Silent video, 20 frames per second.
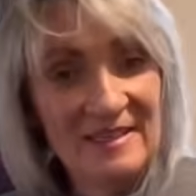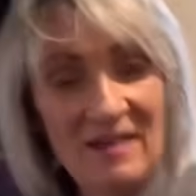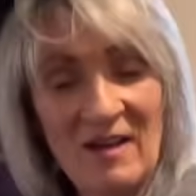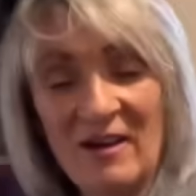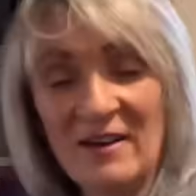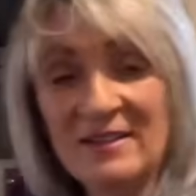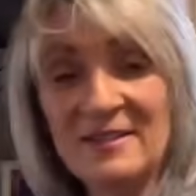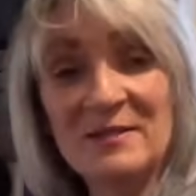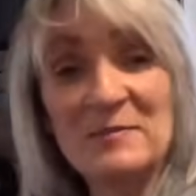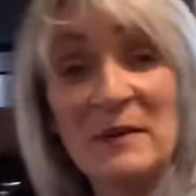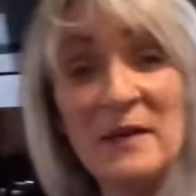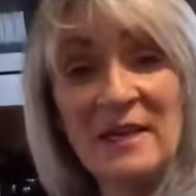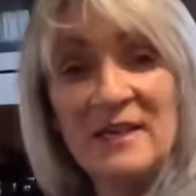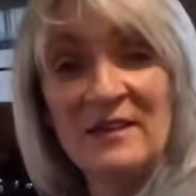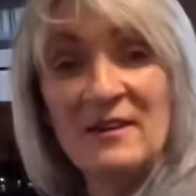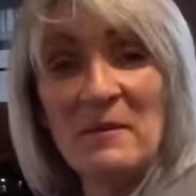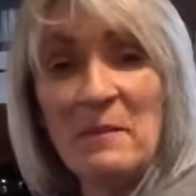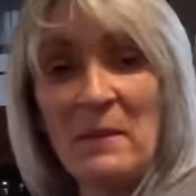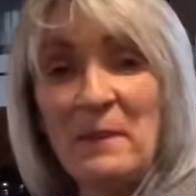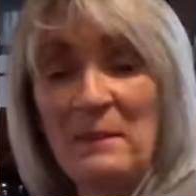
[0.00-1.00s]
It's
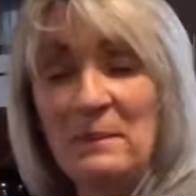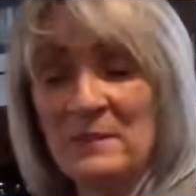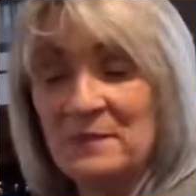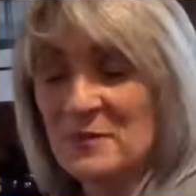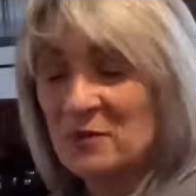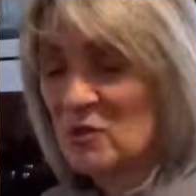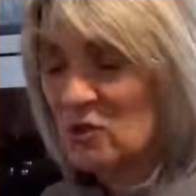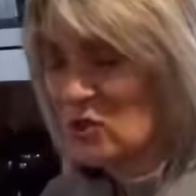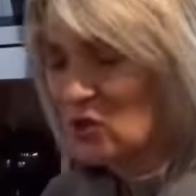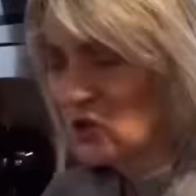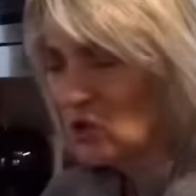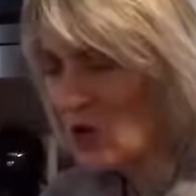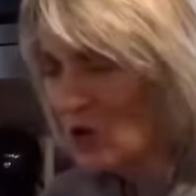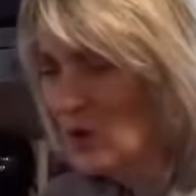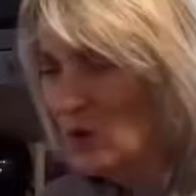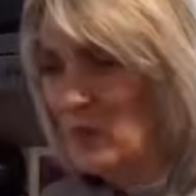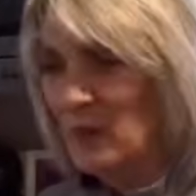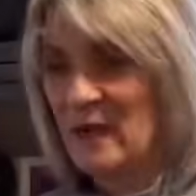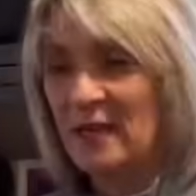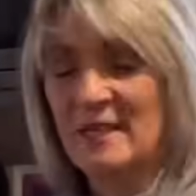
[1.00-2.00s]
been
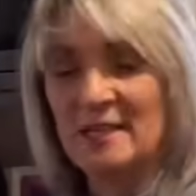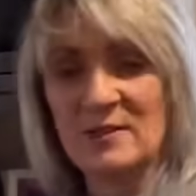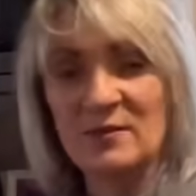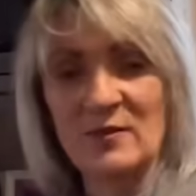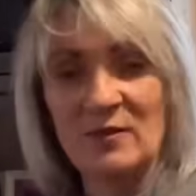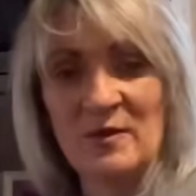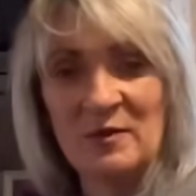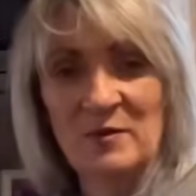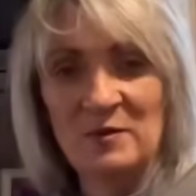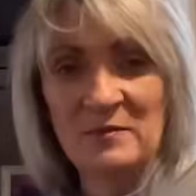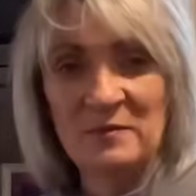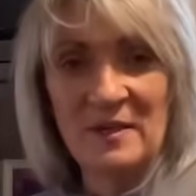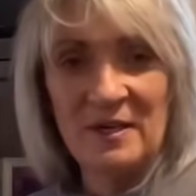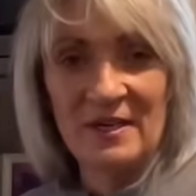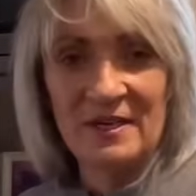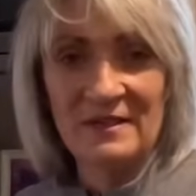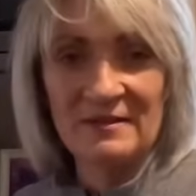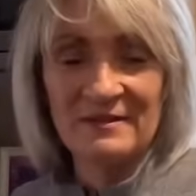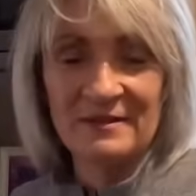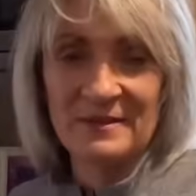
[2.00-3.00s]
so peaceful, you wouldn't
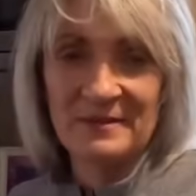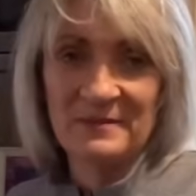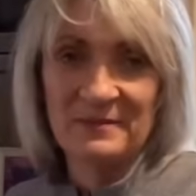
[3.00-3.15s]
believe.